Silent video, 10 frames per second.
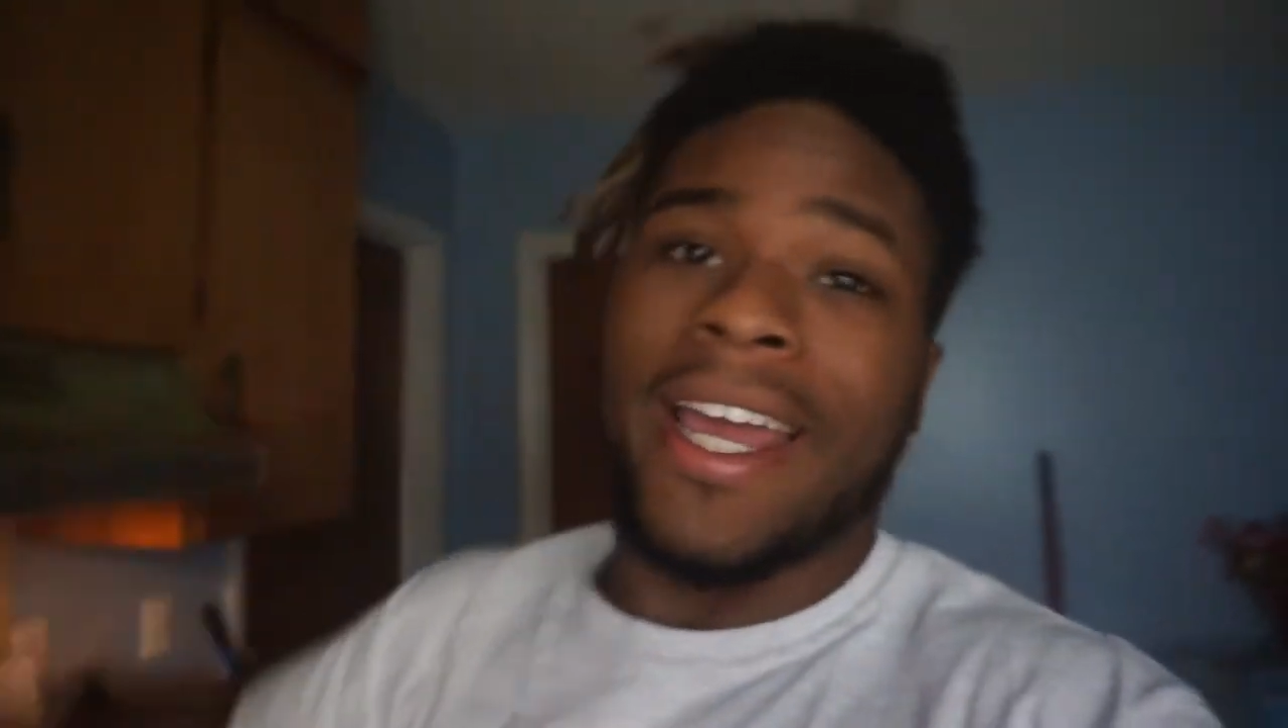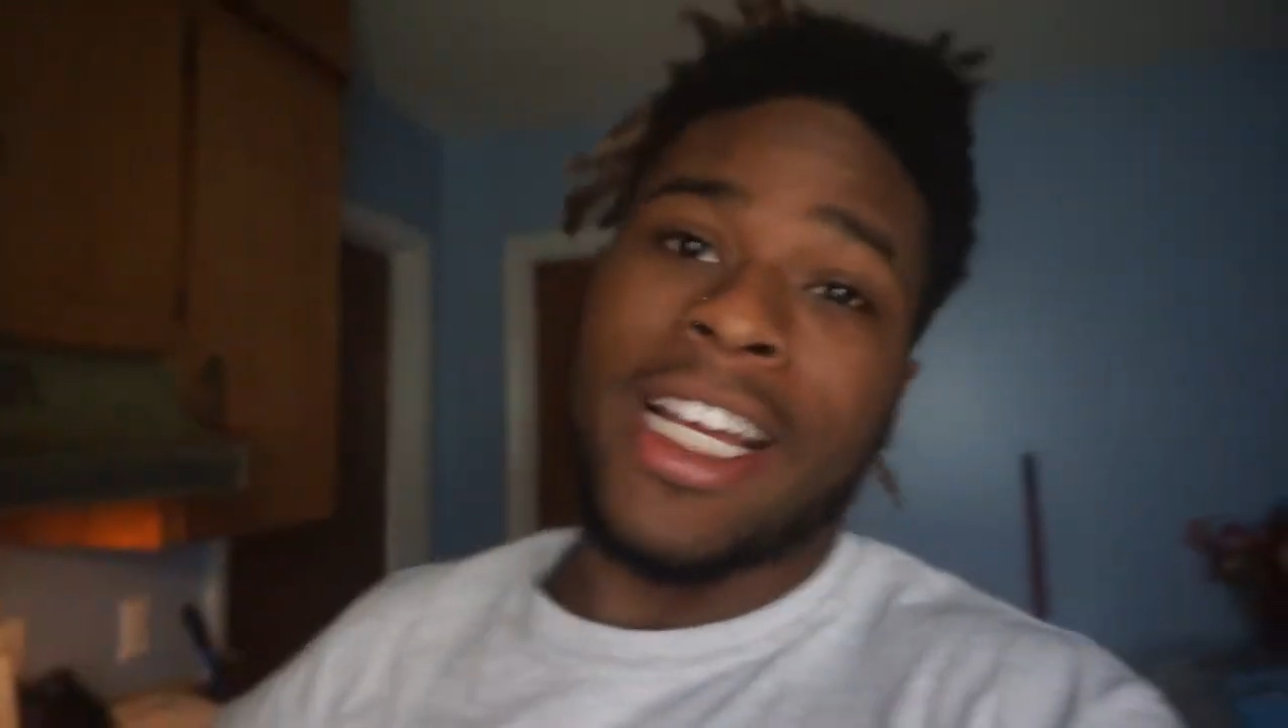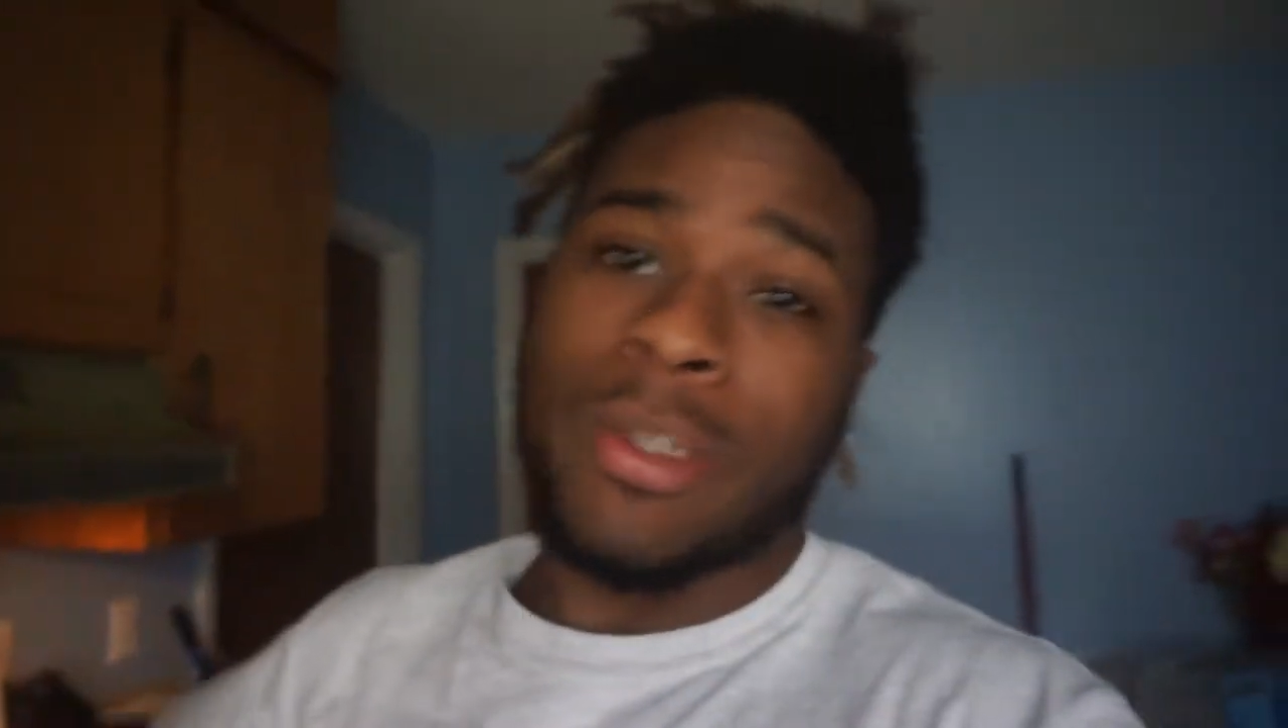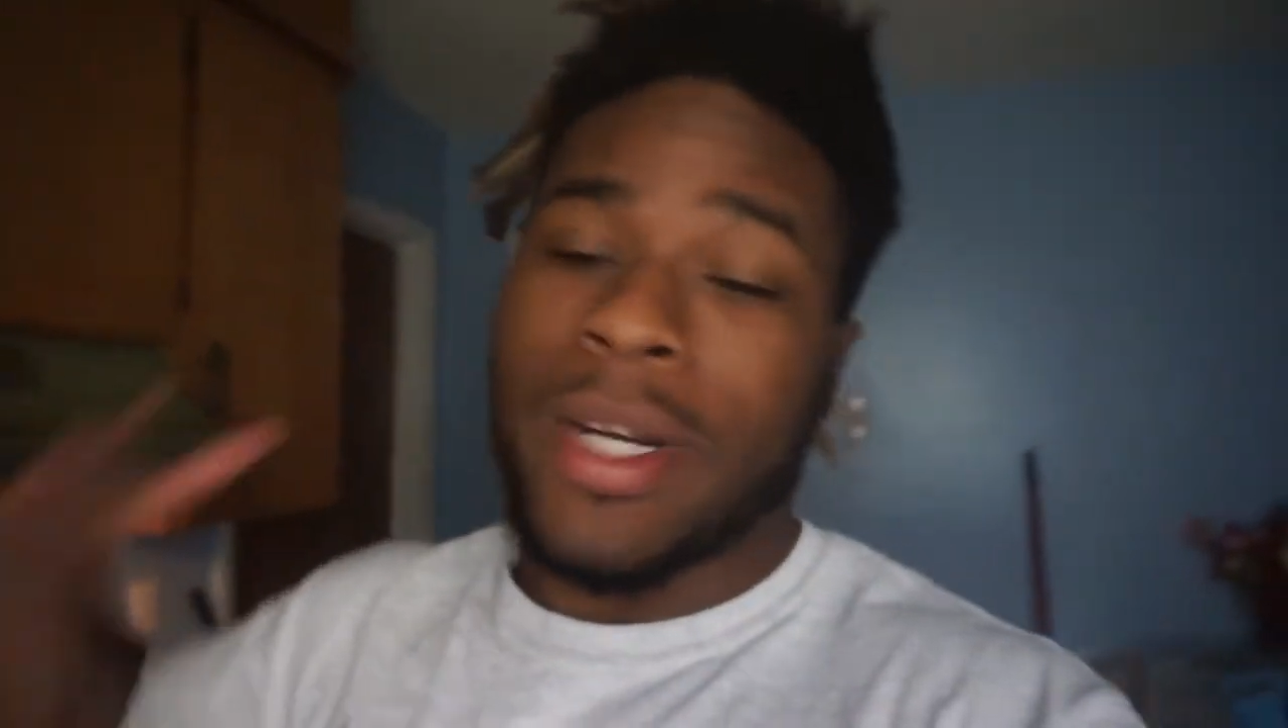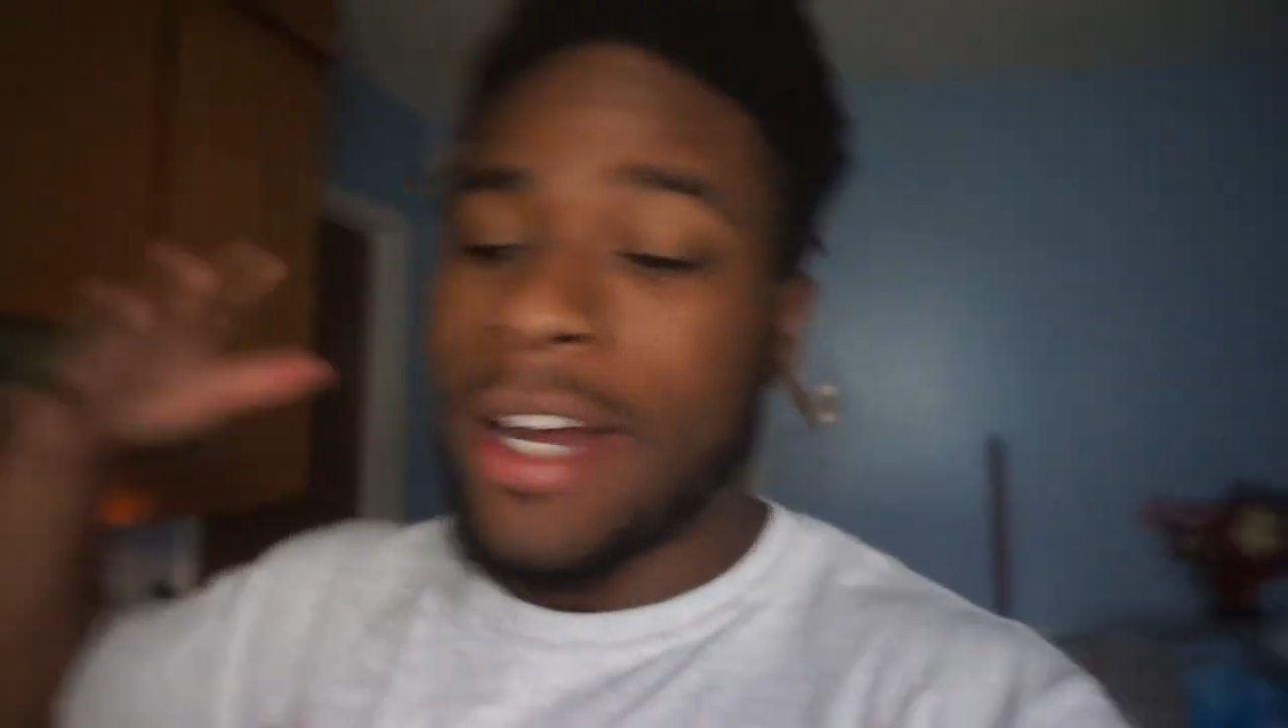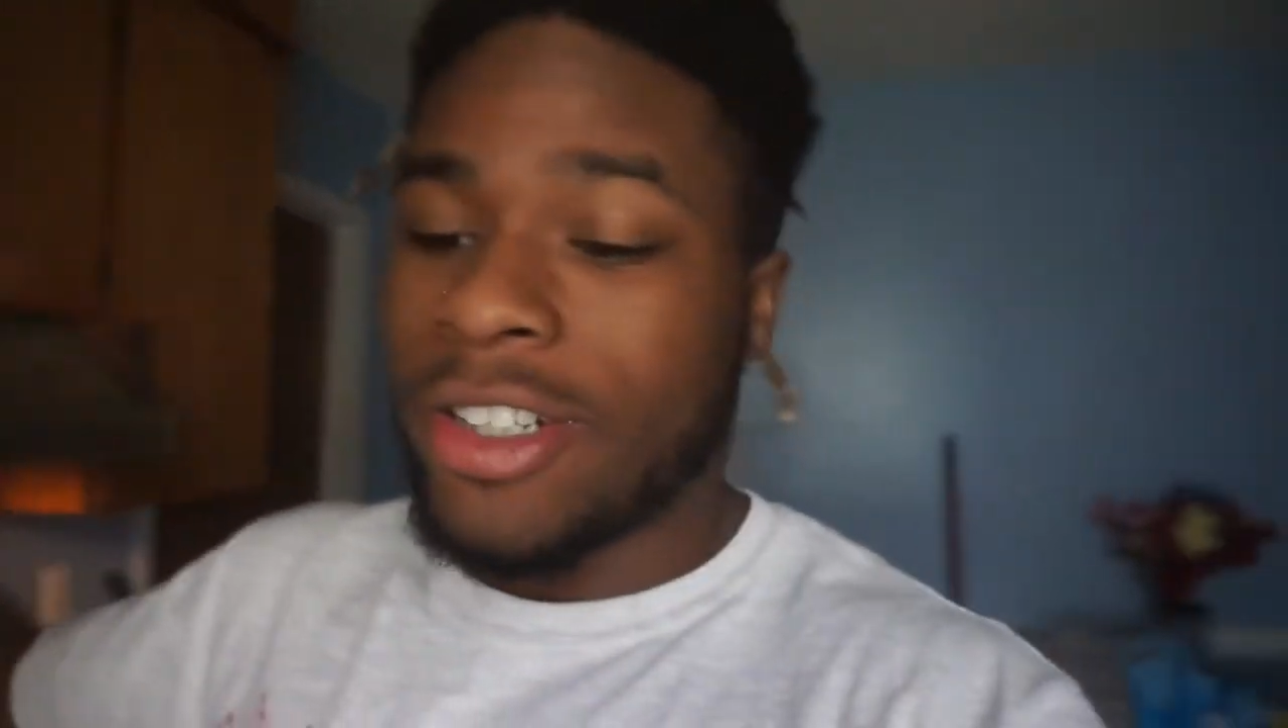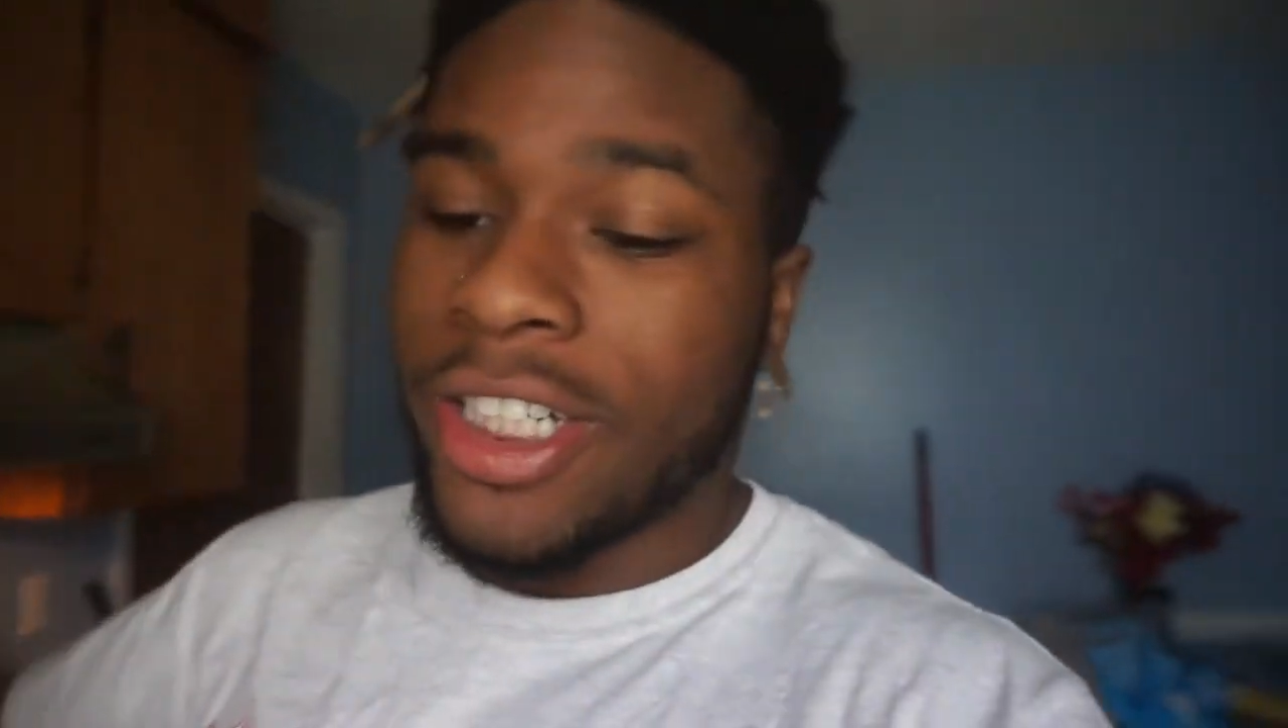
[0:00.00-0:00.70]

eggs without